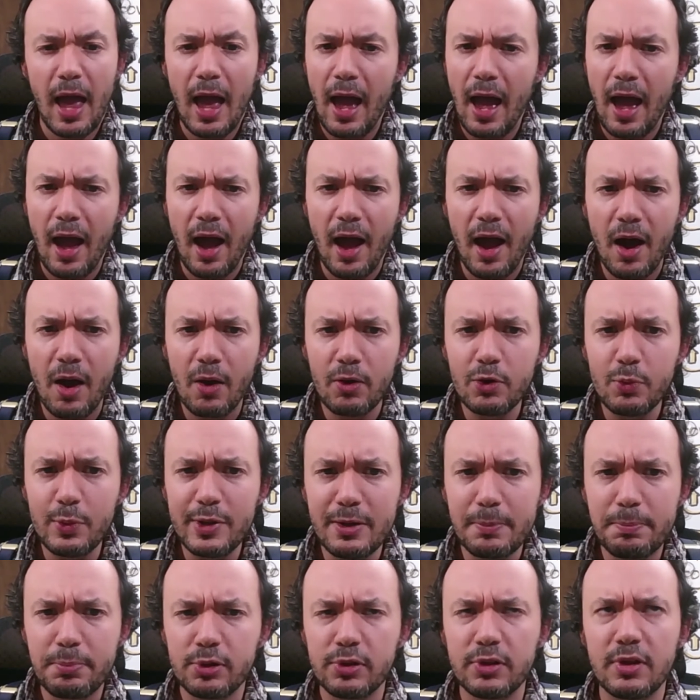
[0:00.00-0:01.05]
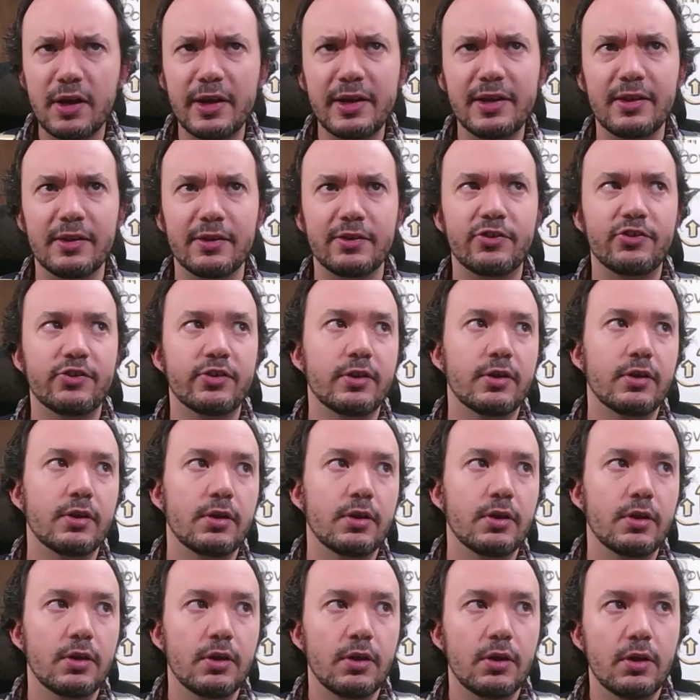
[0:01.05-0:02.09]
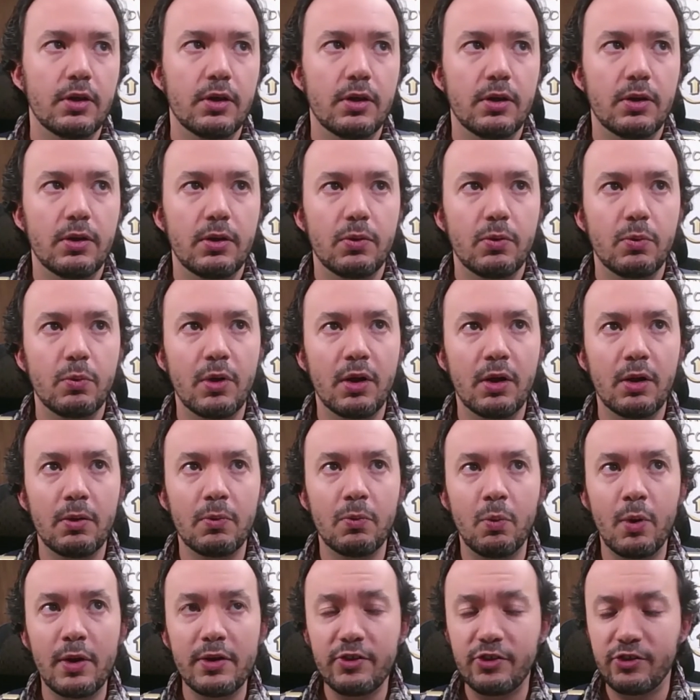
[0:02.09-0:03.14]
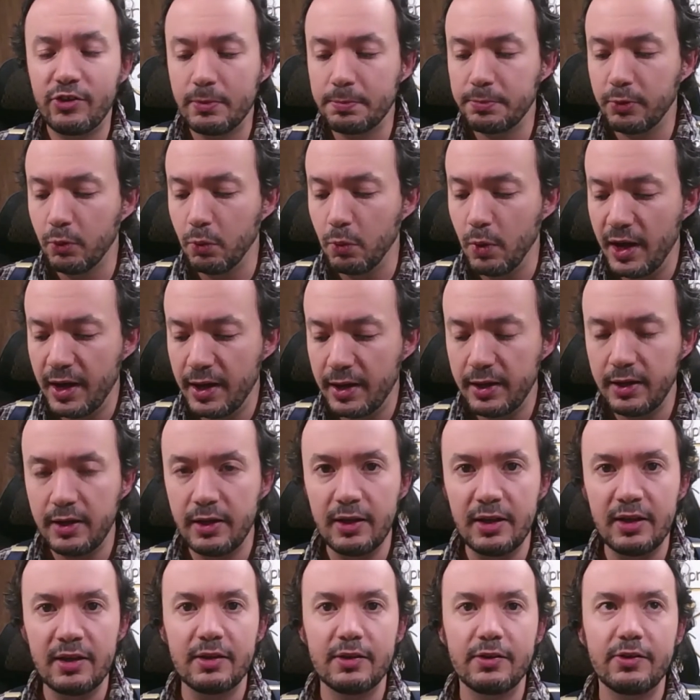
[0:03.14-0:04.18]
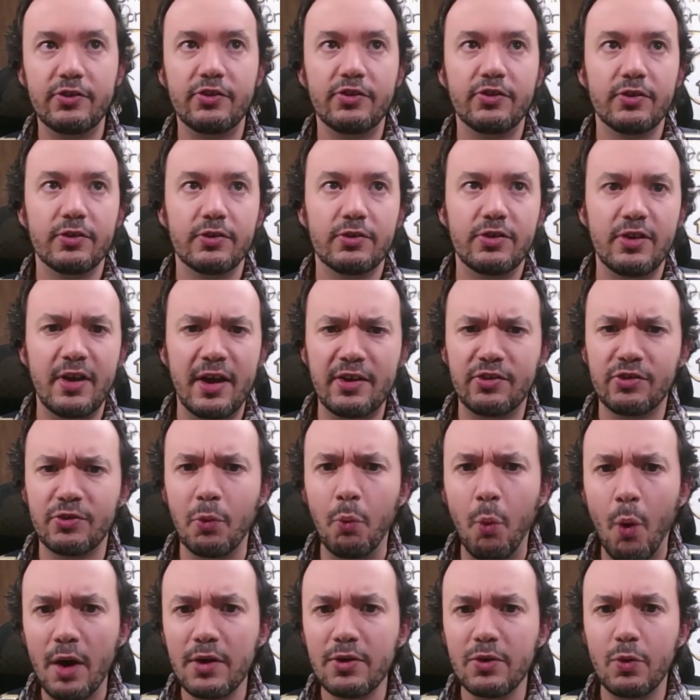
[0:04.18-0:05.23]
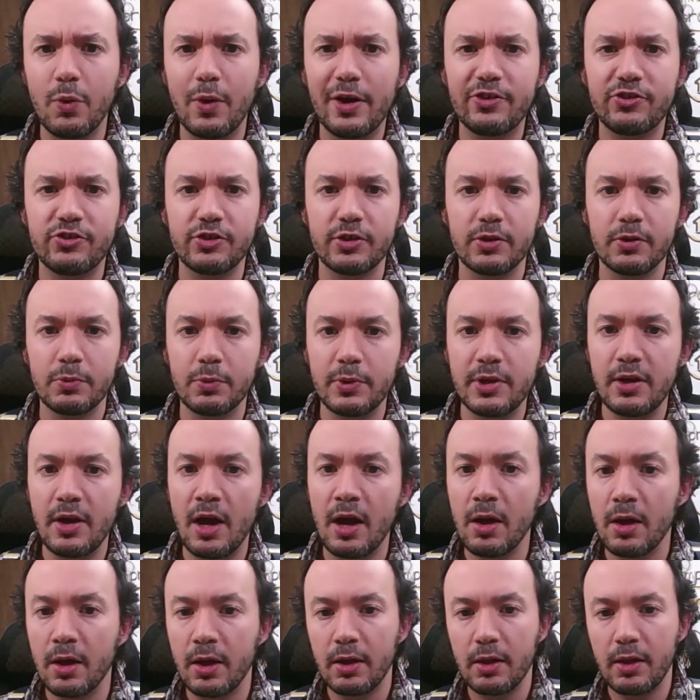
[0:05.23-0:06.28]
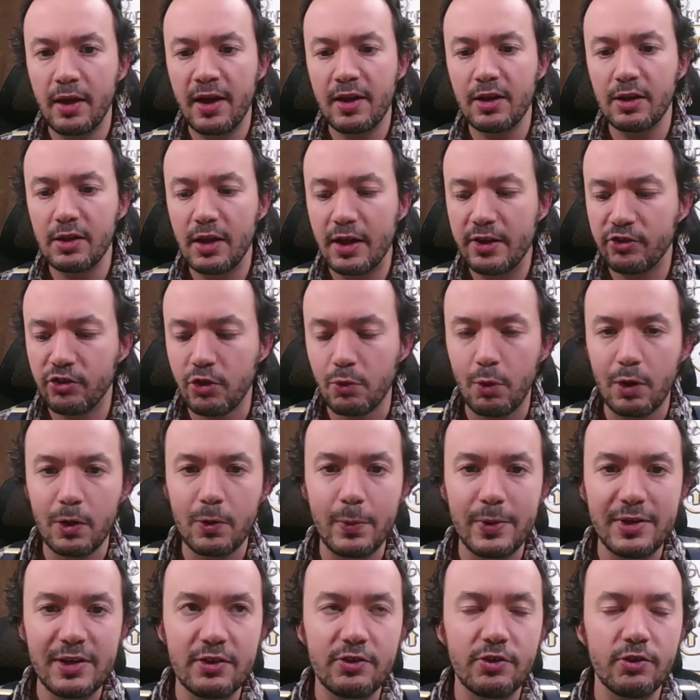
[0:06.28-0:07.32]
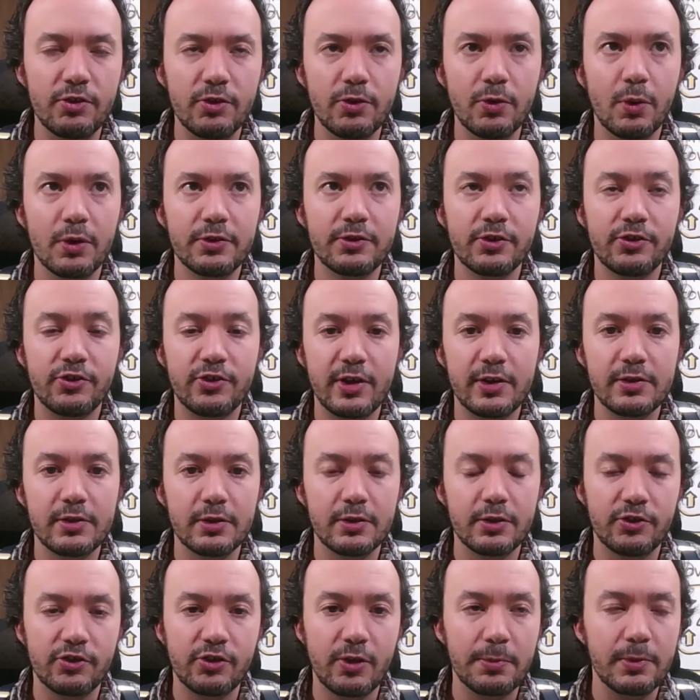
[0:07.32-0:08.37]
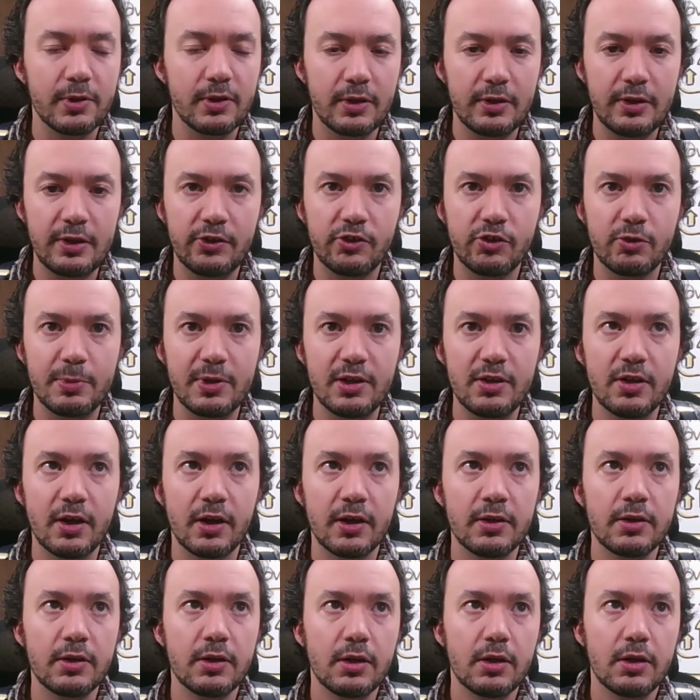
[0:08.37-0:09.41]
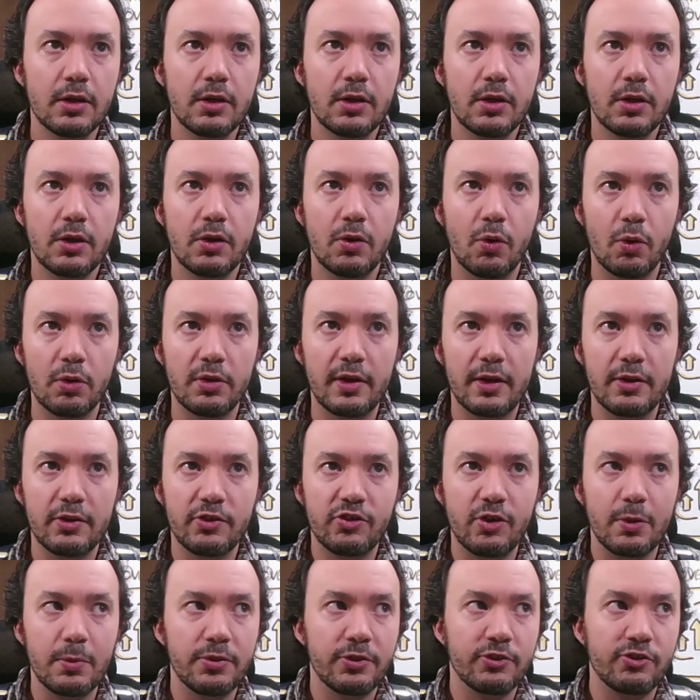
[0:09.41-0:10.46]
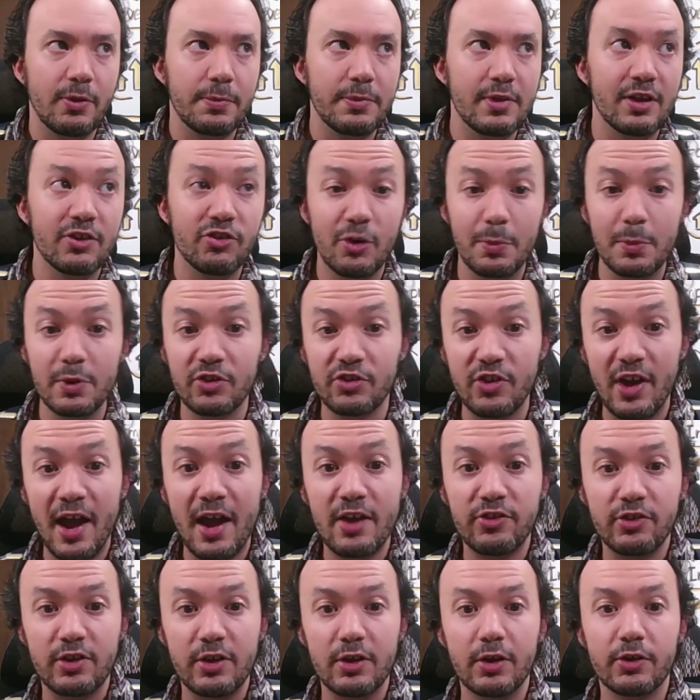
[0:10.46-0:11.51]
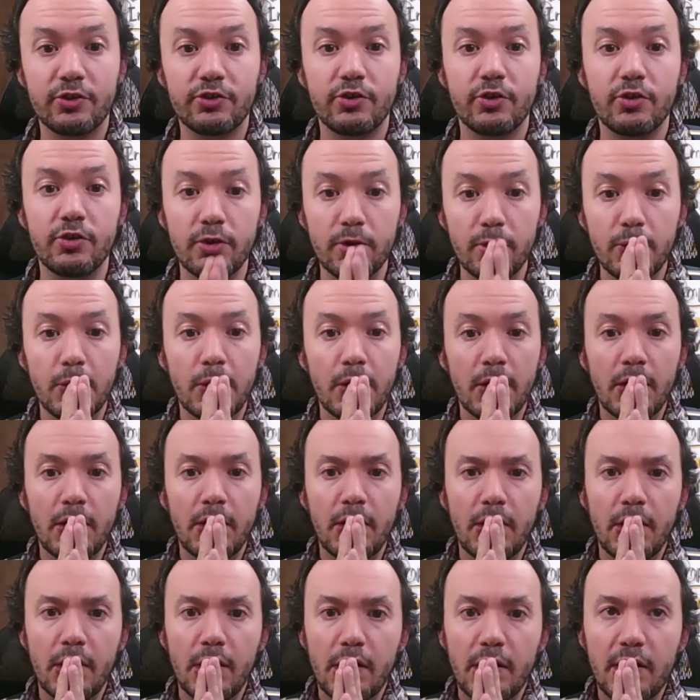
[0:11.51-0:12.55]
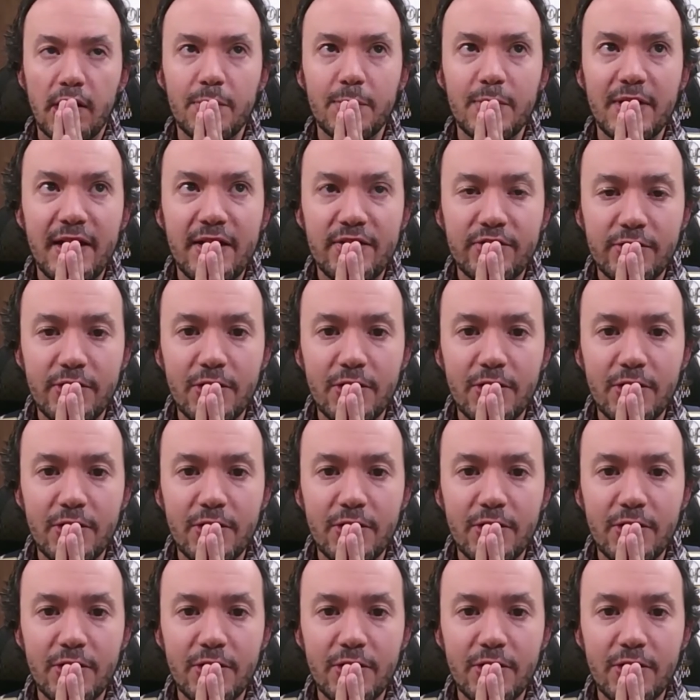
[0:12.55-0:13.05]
how do we apply this? Well, one simple way is to ask one question. We analyze the work we need to do, understand that there's something that needs to be done, or that something that someone is asking us to do. We ask the